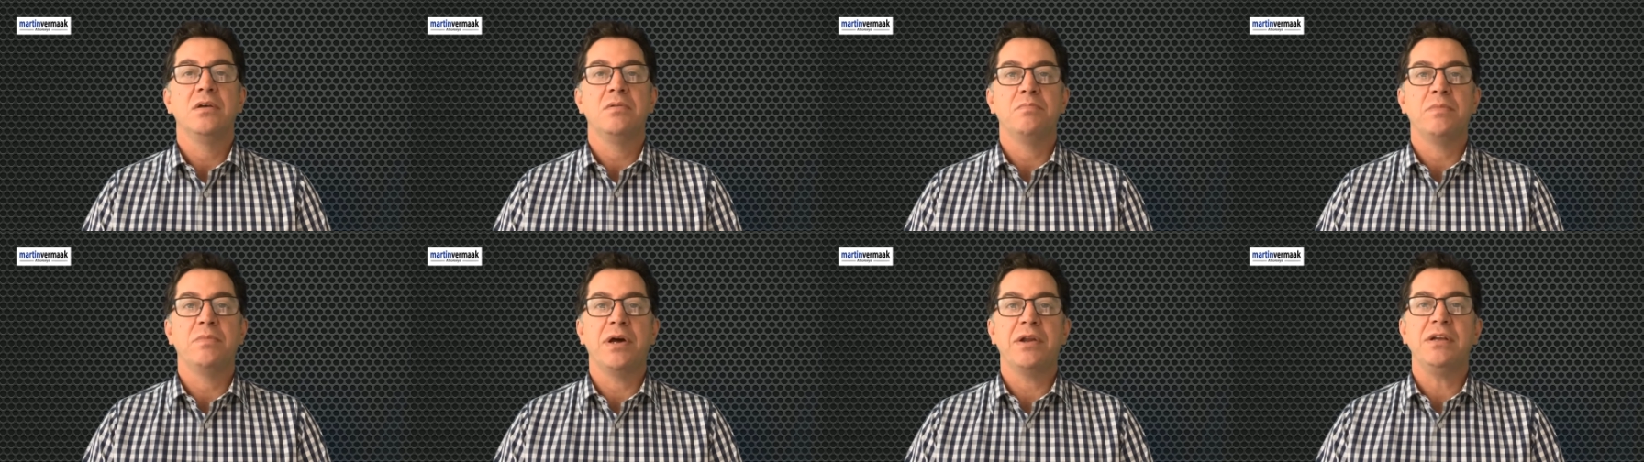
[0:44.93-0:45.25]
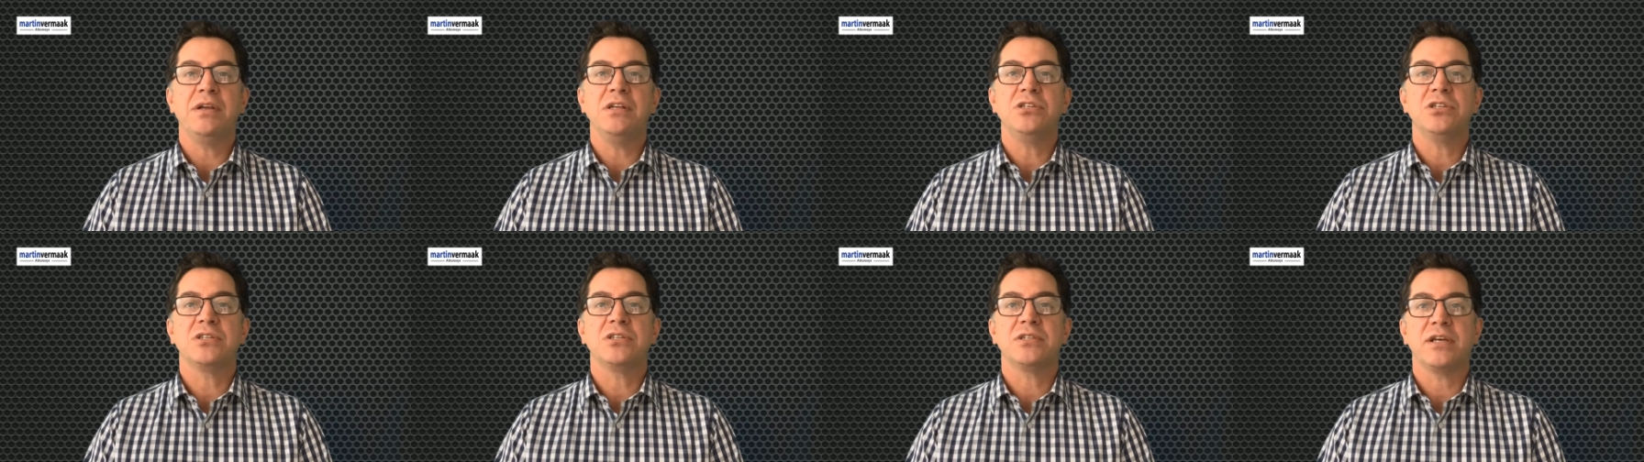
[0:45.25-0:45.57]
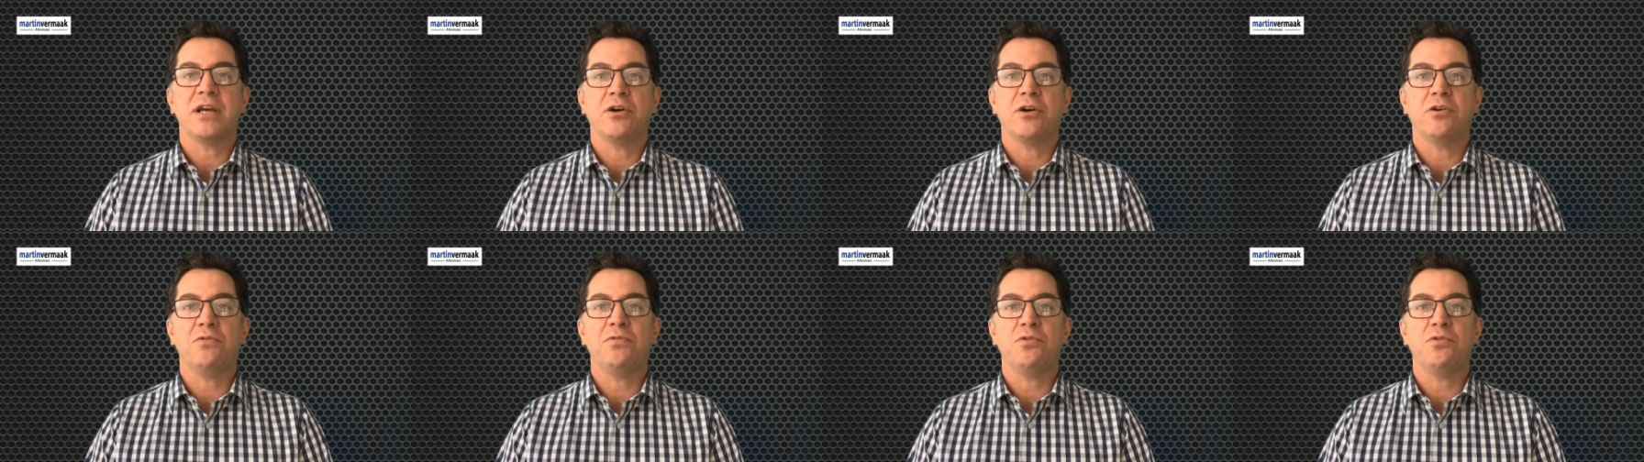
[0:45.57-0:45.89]

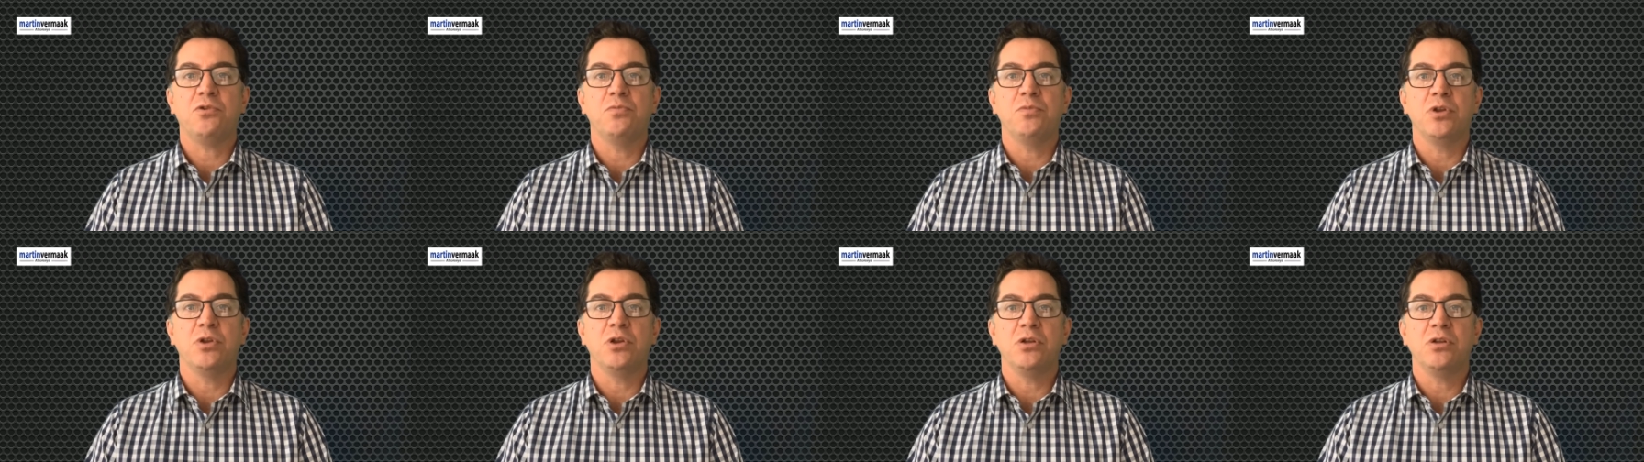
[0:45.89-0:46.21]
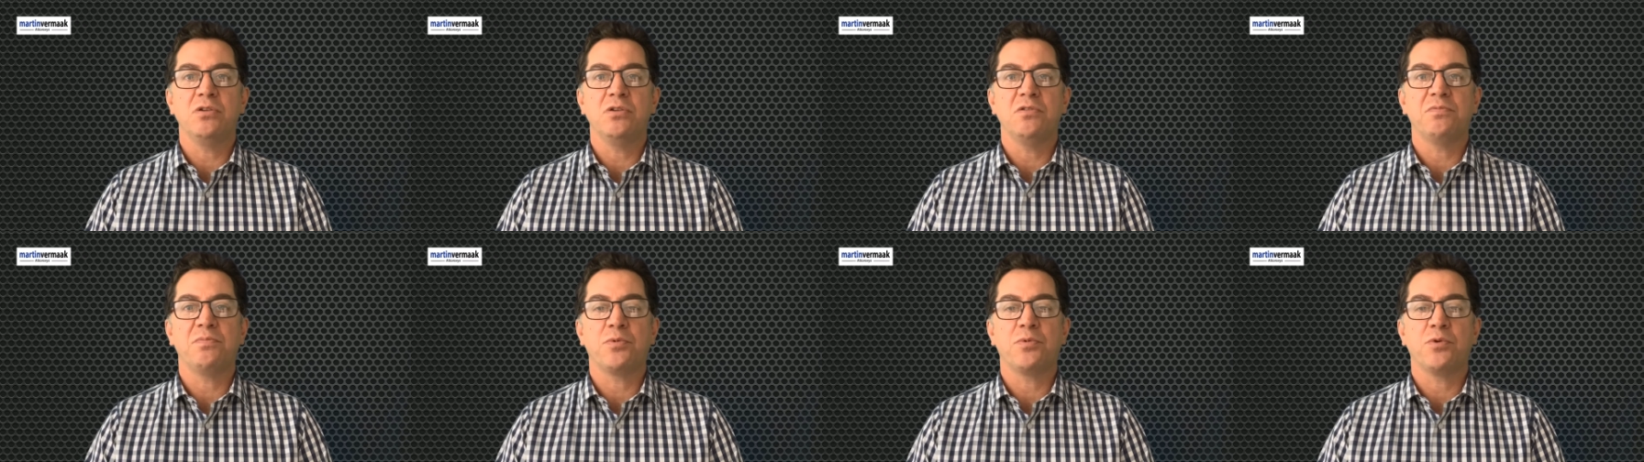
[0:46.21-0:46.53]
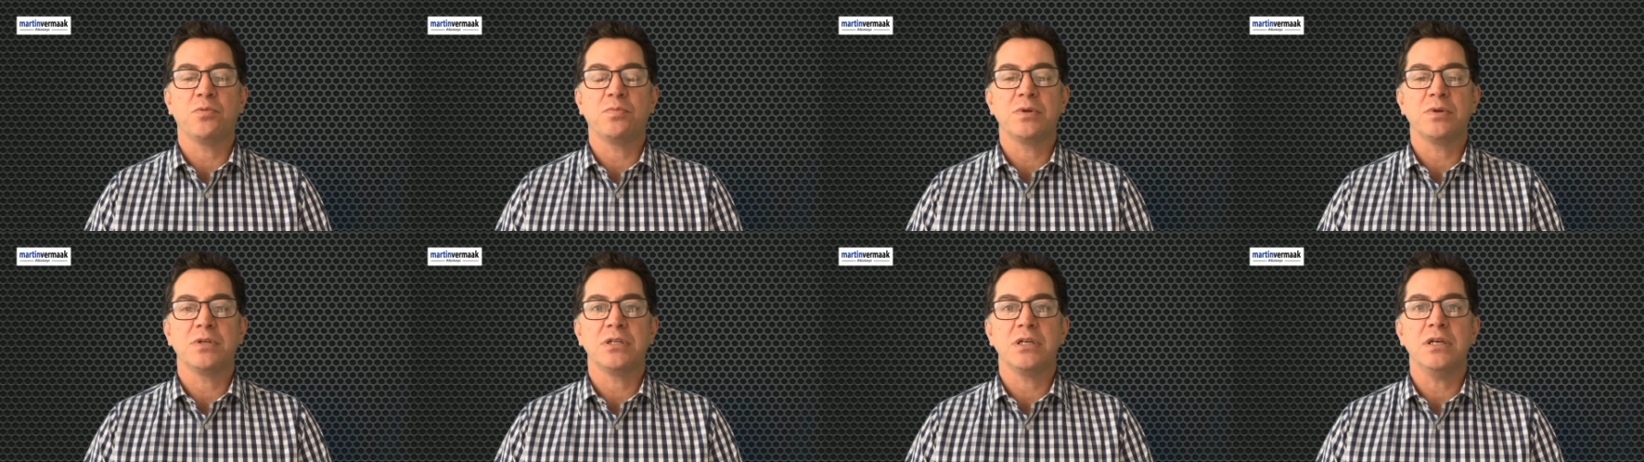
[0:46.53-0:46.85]
Marriages out of community of
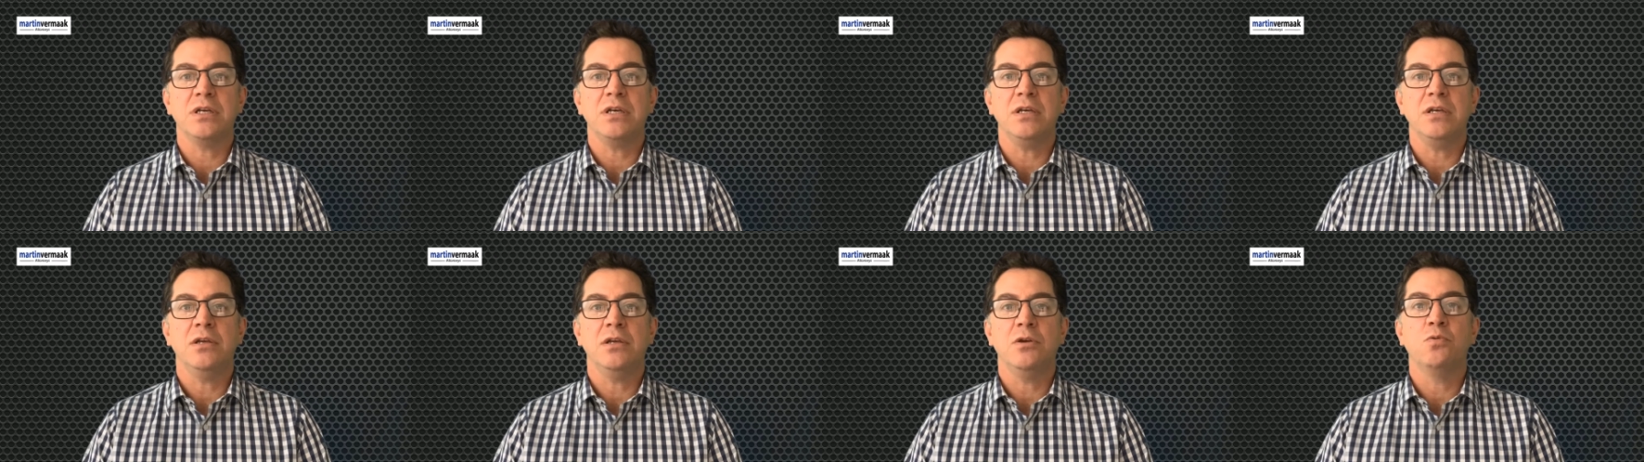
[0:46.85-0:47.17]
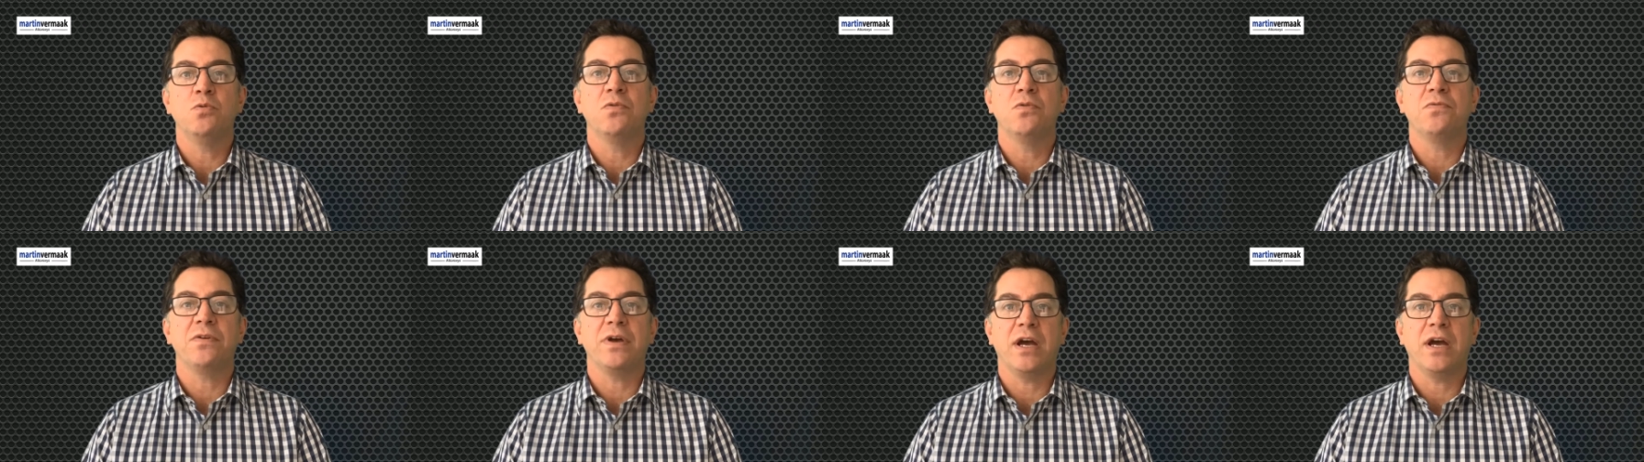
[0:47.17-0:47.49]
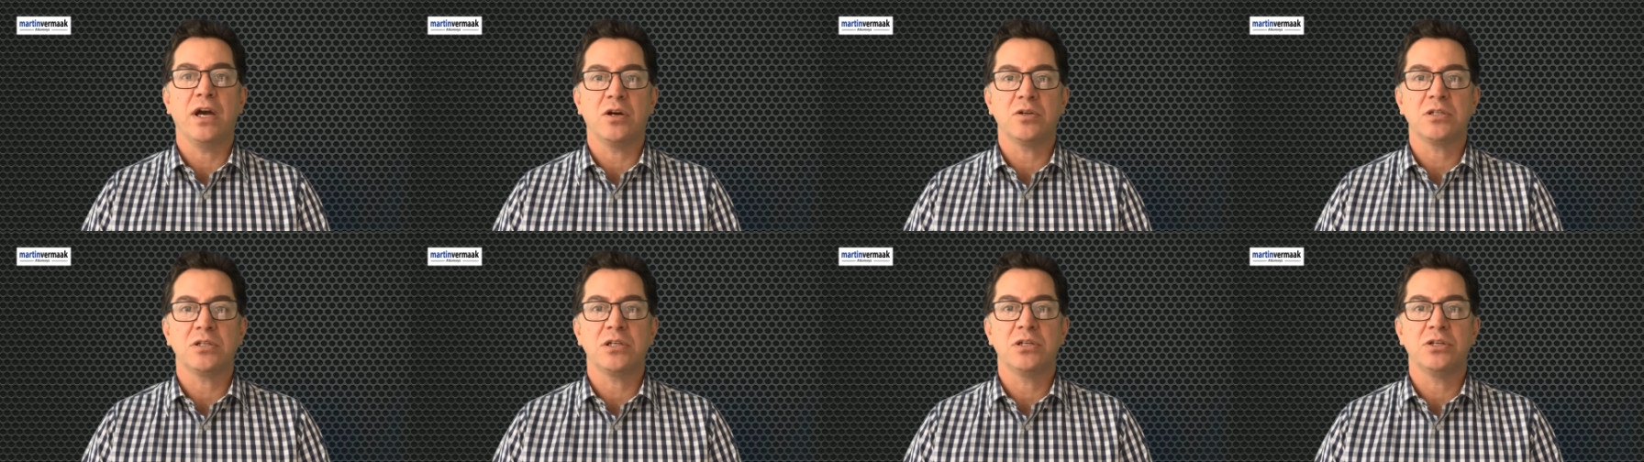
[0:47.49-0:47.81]
property
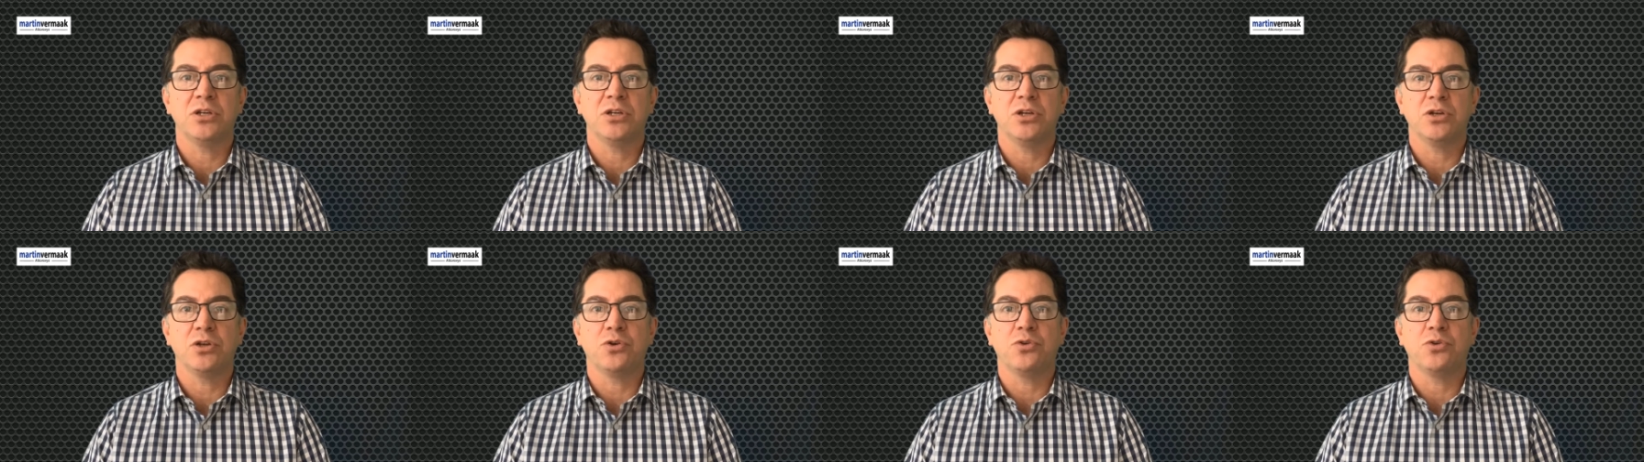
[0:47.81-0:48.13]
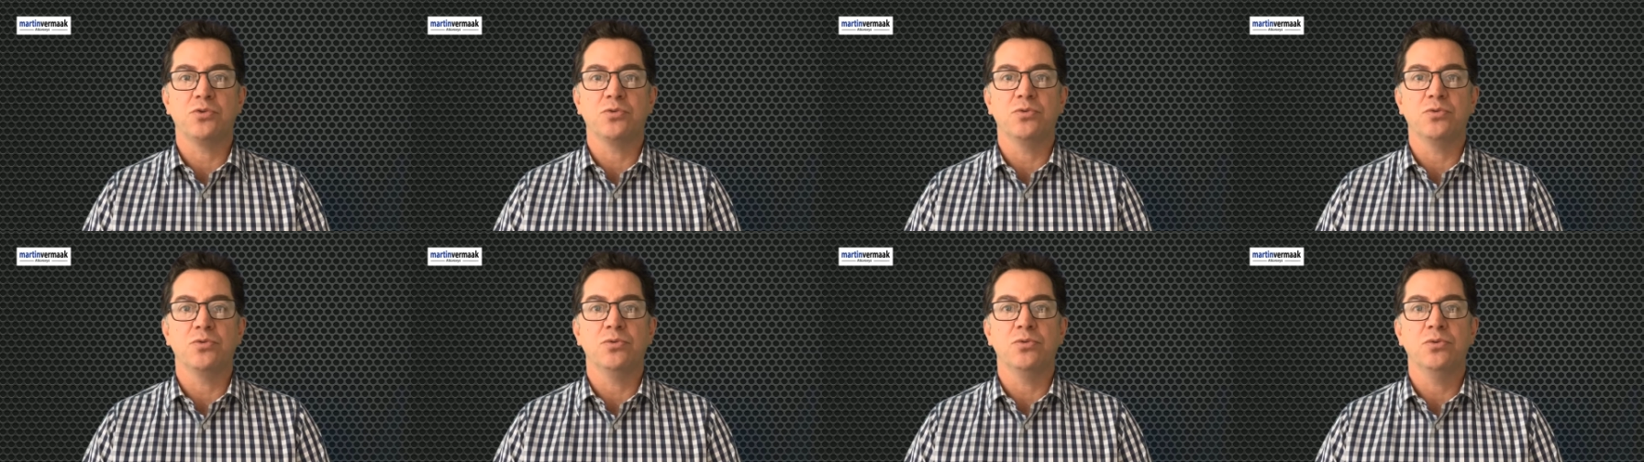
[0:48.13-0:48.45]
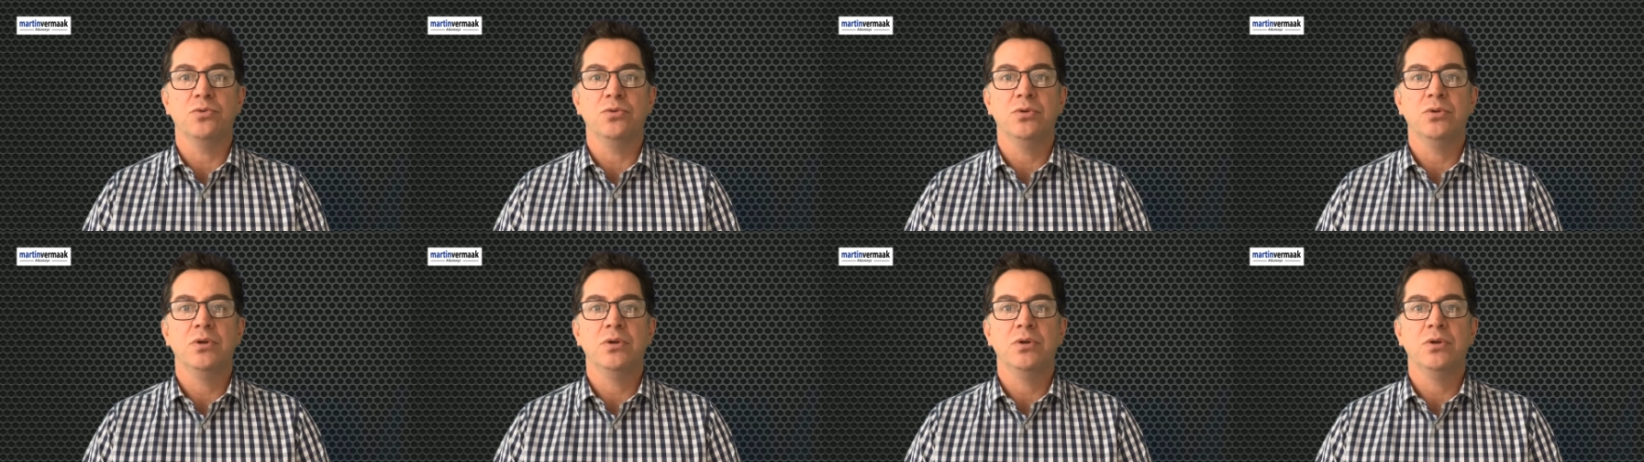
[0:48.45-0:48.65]
without the accrual.